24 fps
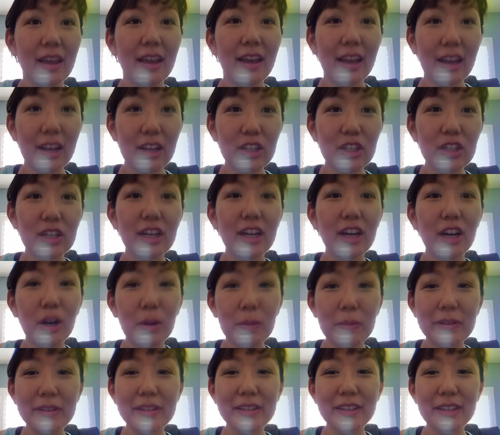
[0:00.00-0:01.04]
extra
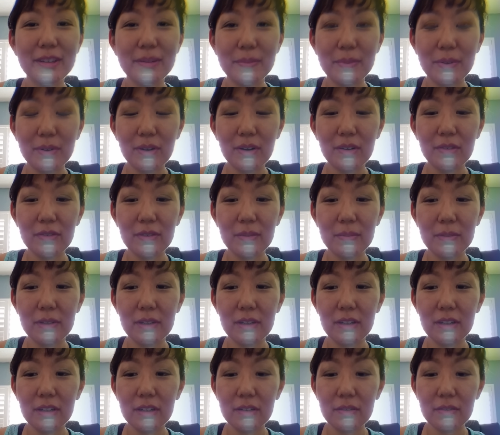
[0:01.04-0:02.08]
help and support from the
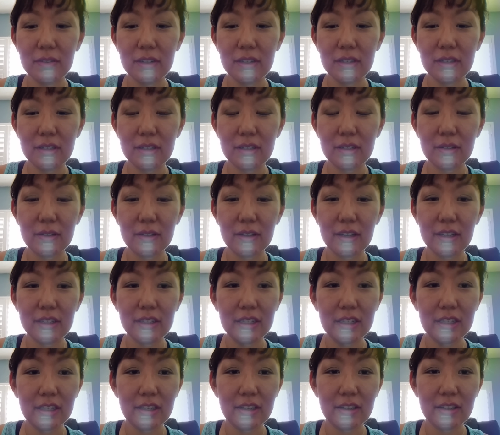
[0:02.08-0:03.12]
universe. So let's
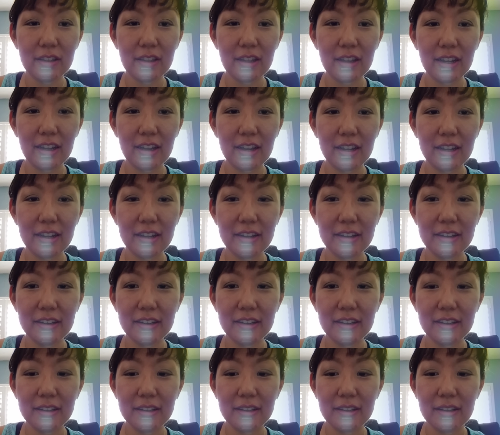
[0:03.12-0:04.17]
clear that.
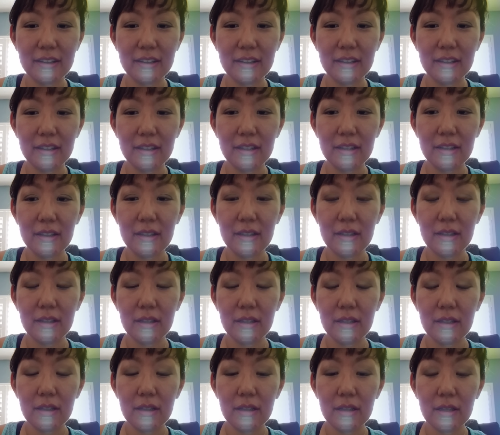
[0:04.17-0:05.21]

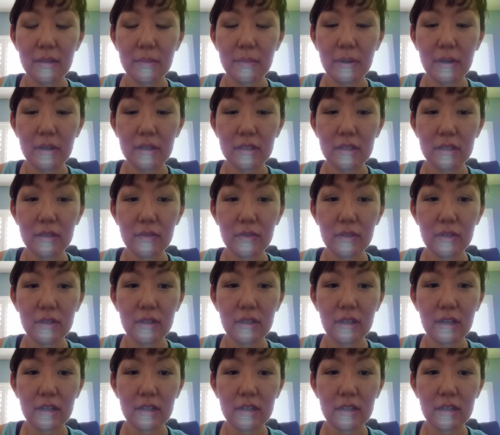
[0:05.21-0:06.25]
The parts of you
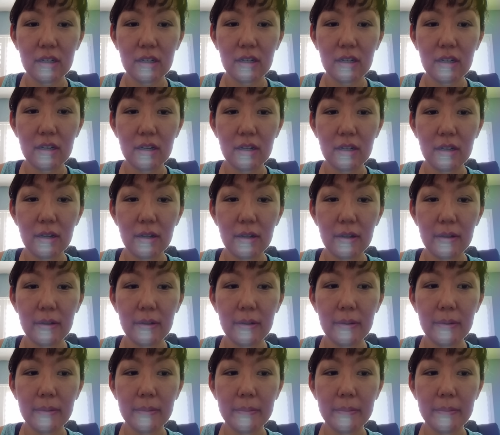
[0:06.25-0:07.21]
that are,